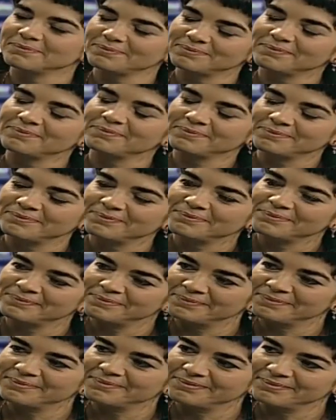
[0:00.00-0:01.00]
them.
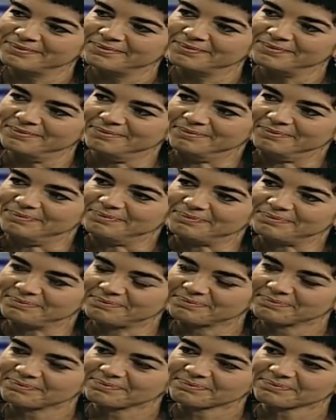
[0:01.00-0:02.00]
And there wasn't a
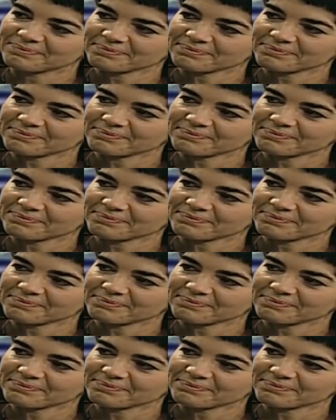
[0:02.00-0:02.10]
battle.